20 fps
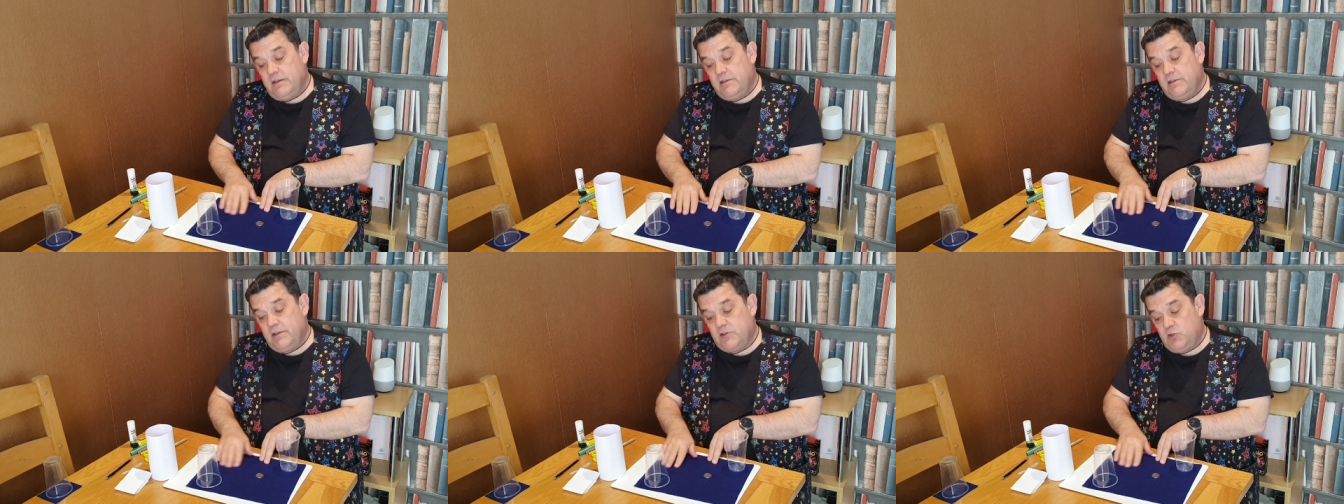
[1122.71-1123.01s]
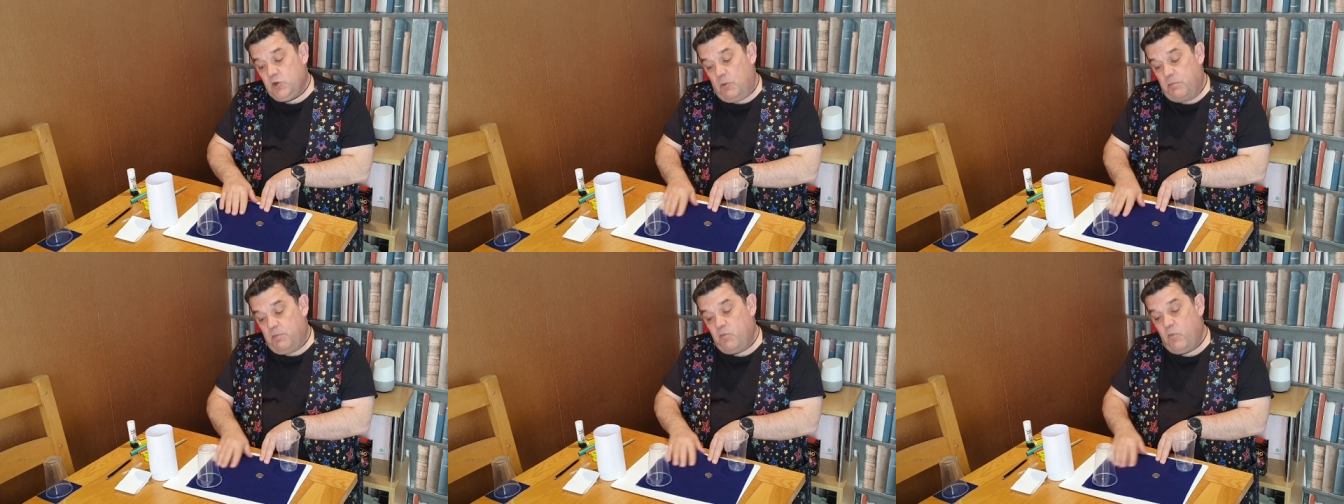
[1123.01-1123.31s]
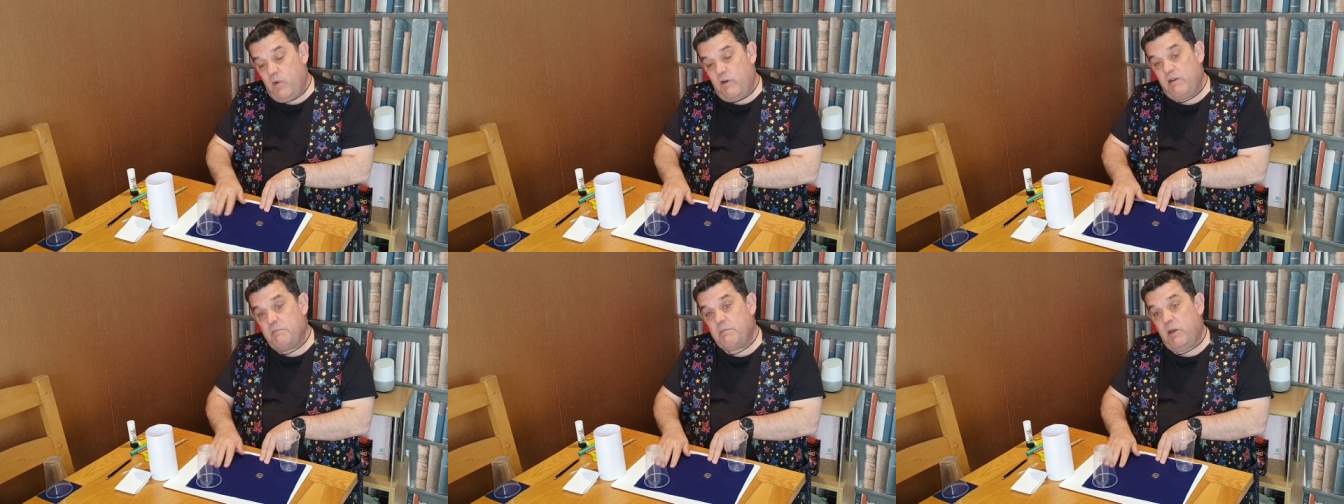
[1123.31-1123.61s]
the top of
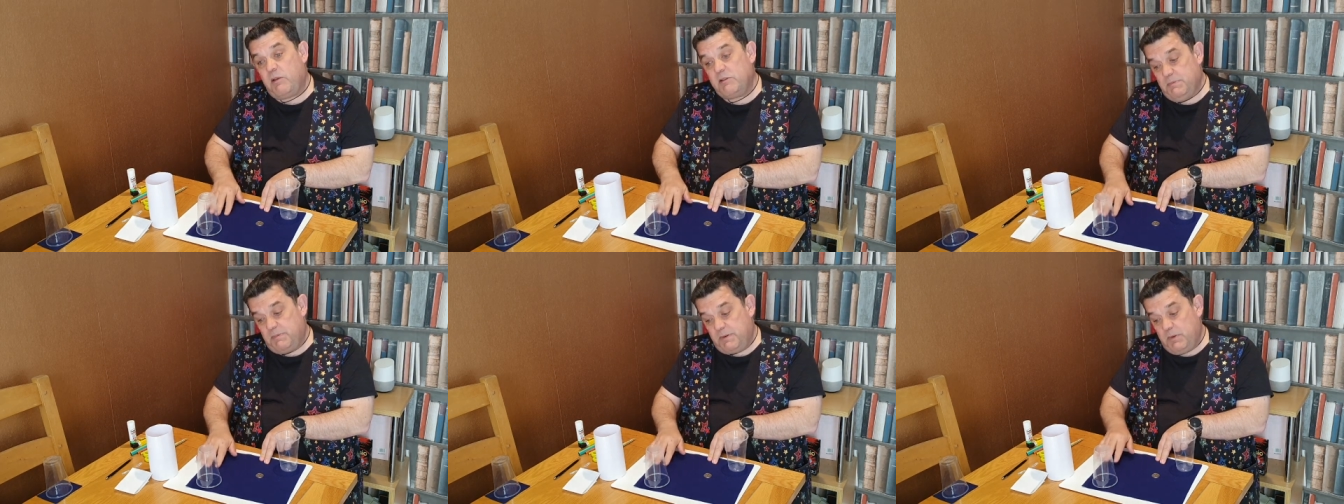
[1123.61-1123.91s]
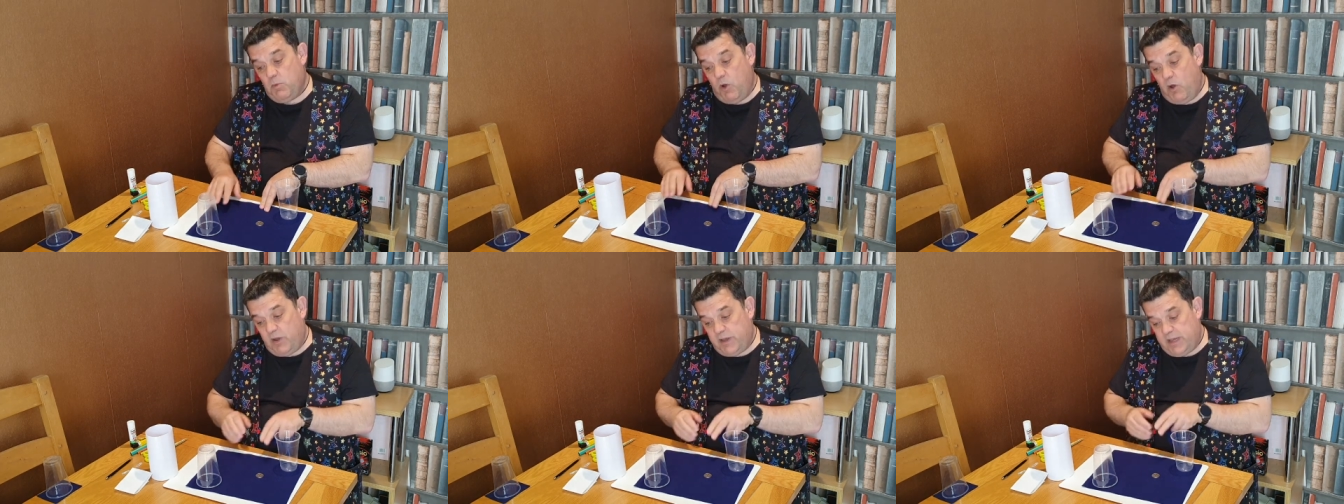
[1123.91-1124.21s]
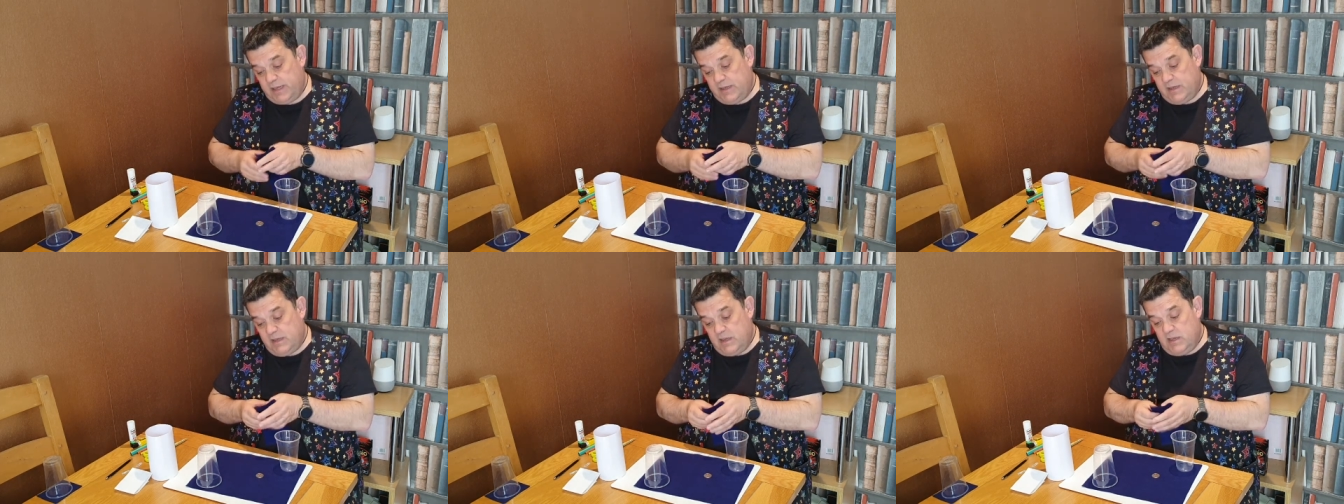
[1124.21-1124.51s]
where I'm going to be
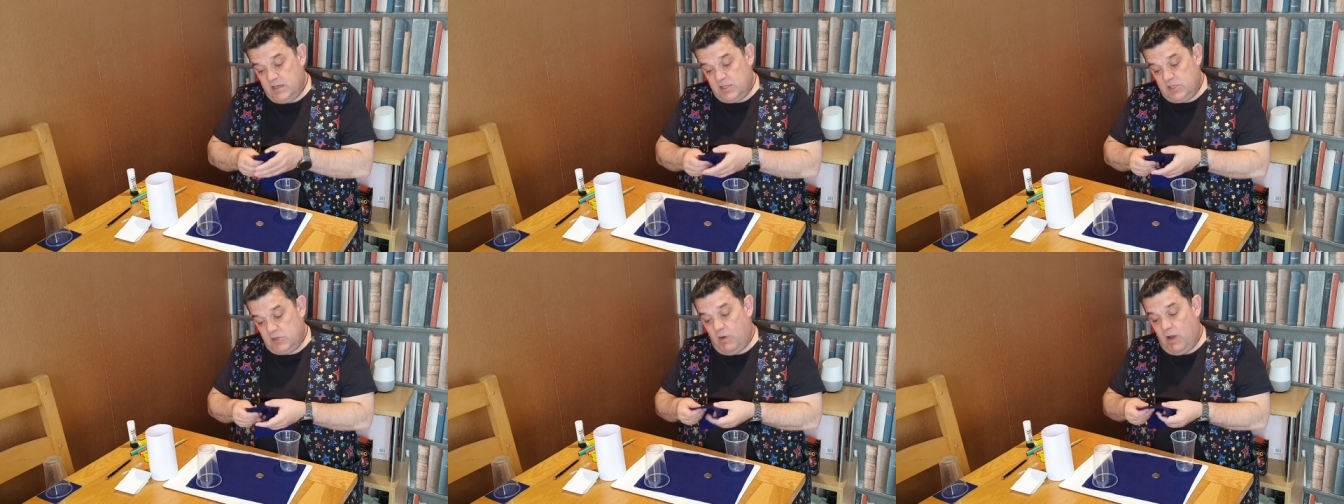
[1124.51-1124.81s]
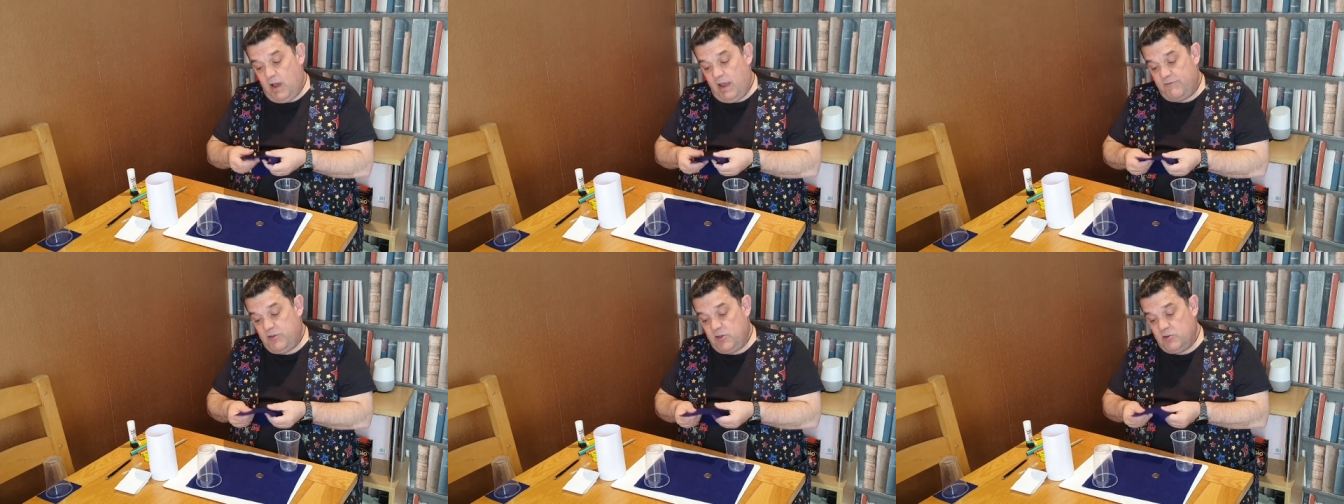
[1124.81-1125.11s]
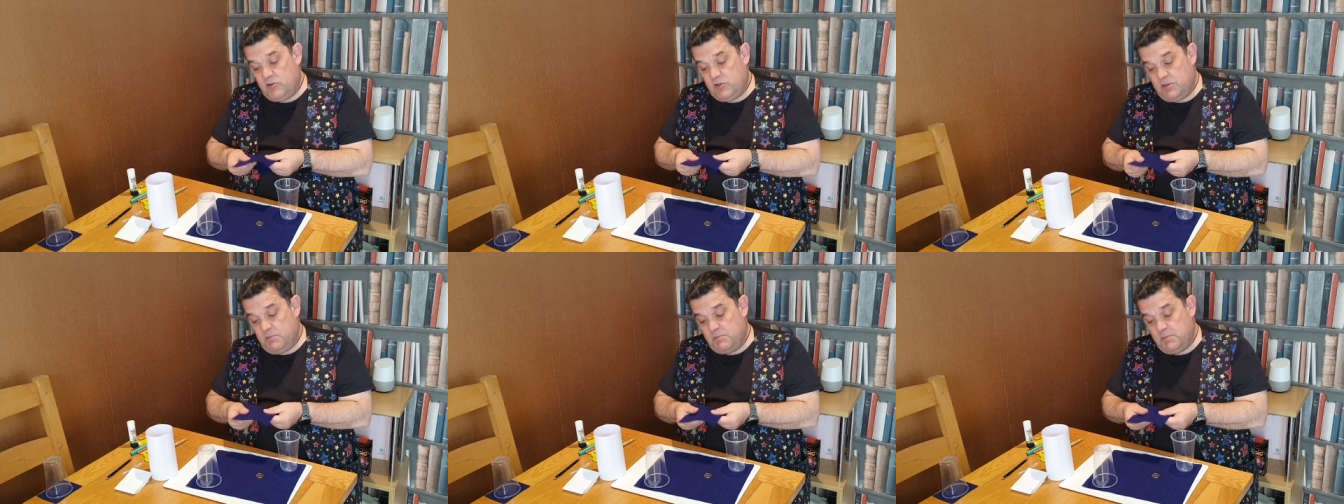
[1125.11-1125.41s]
working. So I've
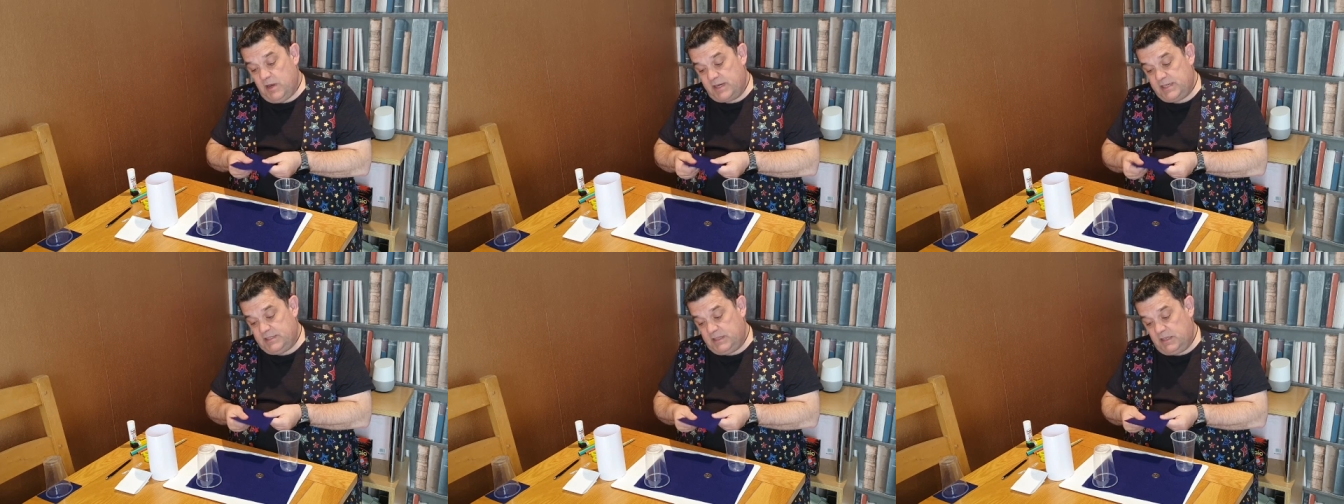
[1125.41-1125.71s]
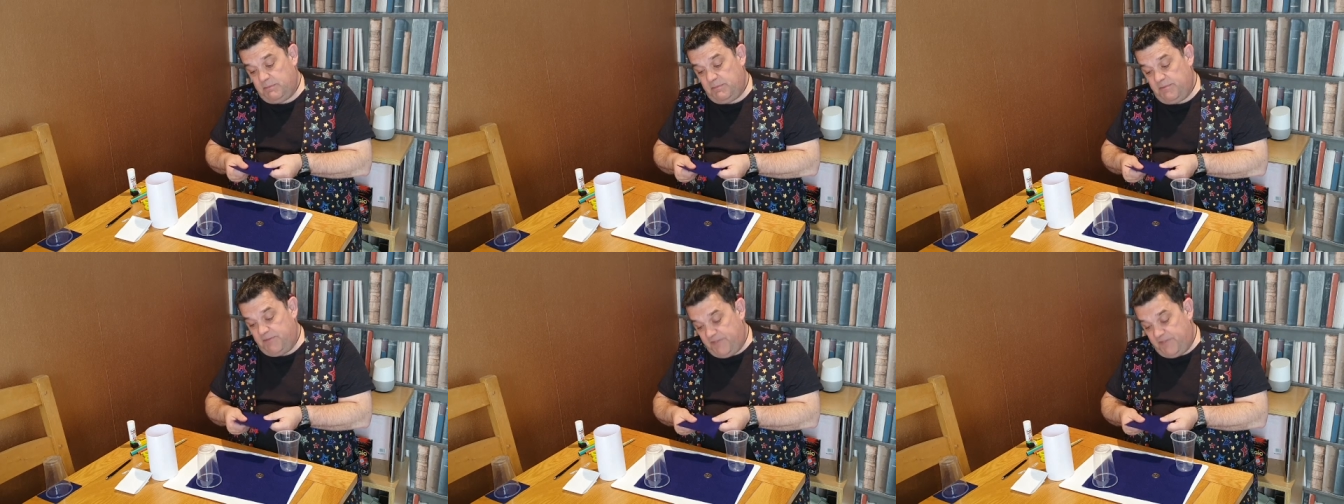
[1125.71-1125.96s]
used some nice little